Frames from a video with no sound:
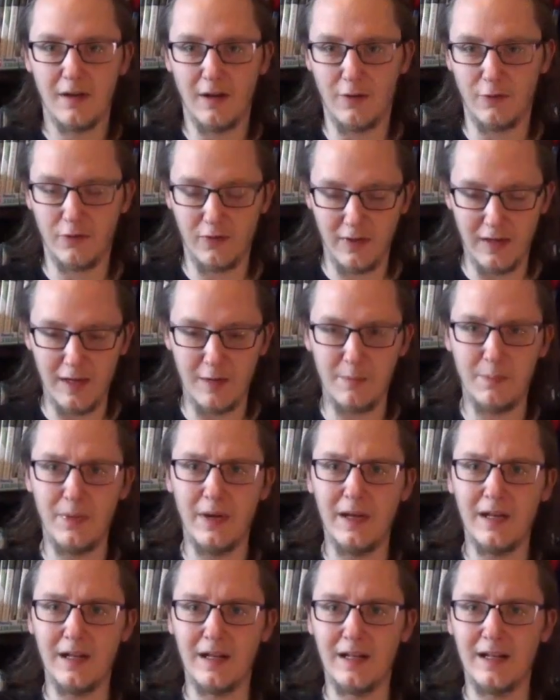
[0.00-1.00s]
Now see, I
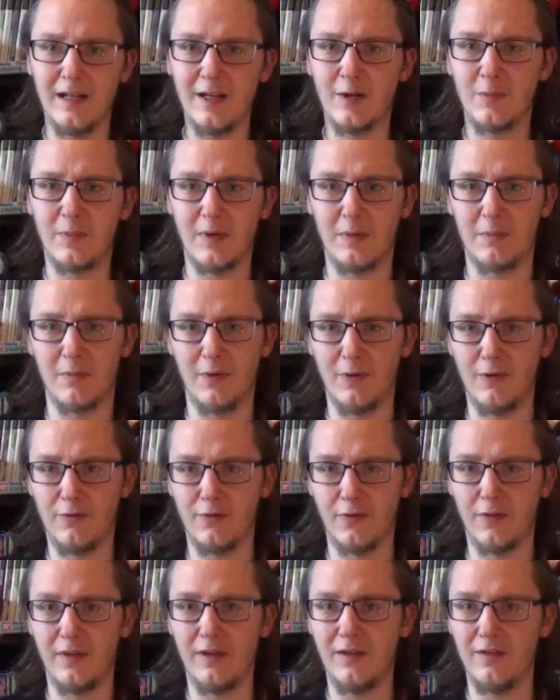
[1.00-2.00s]
paid a little bit more
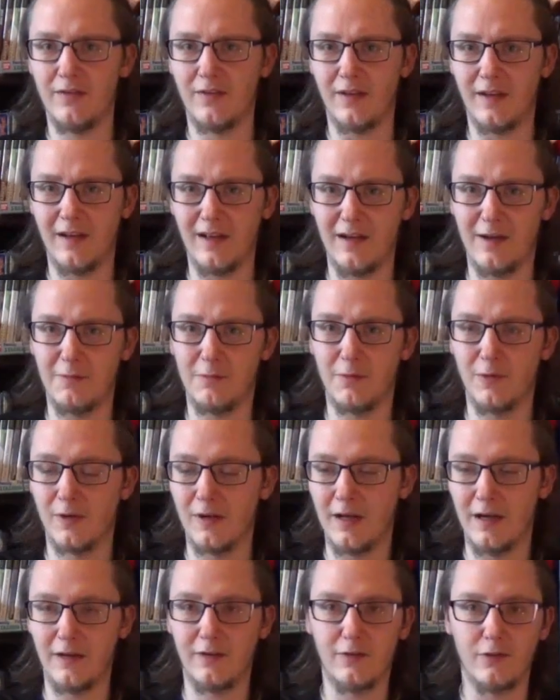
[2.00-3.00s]
for these than I
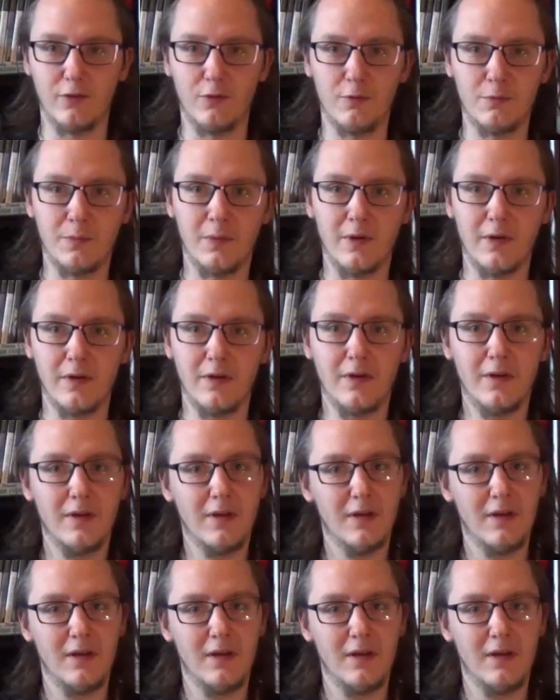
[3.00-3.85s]
would like to, but